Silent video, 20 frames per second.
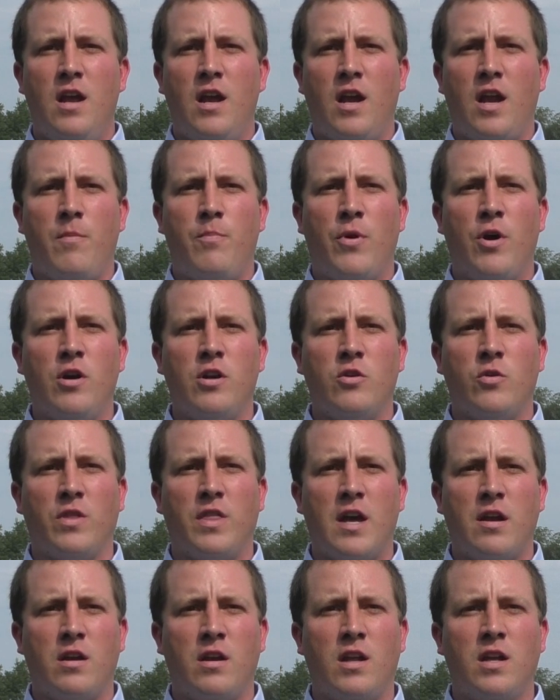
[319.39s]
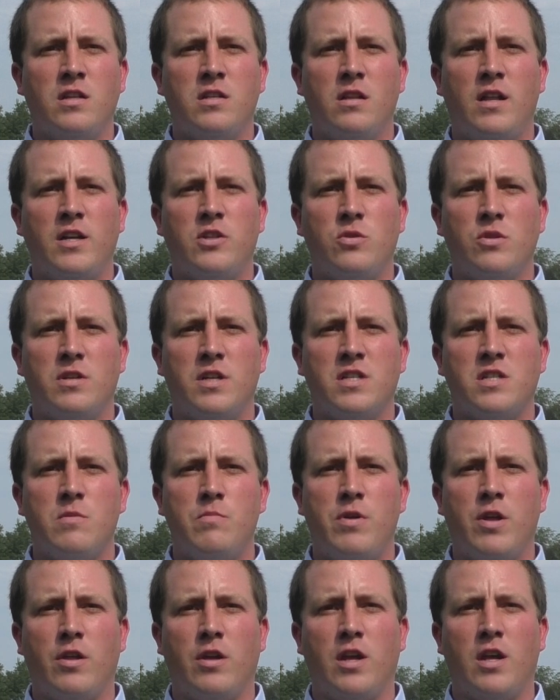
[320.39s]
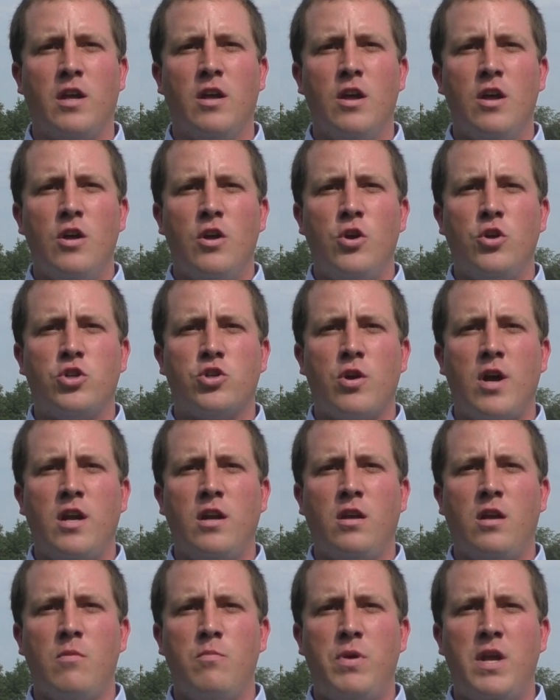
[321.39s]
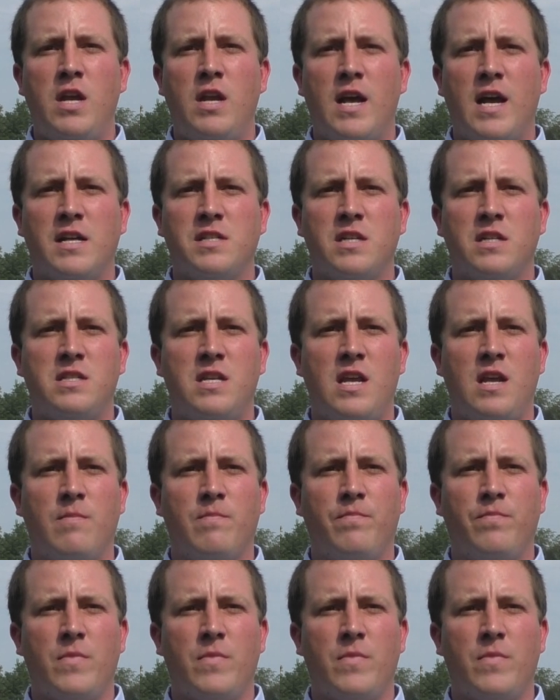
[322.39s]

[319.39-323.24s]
and a partner without an intellectual disability who train and compete as a team.